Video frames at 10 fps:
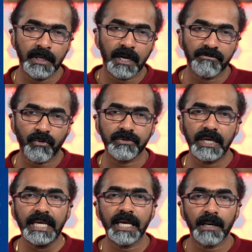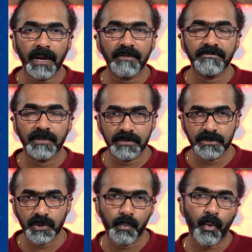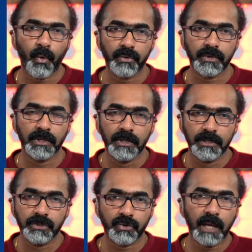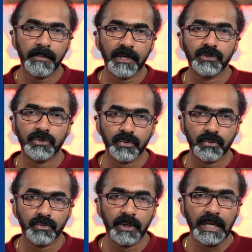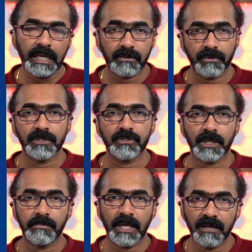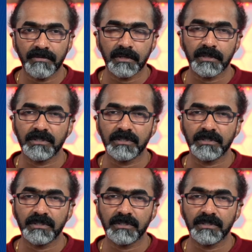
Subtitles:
Unfortunately, Ecamm Live doesn't support streaming to Restream event.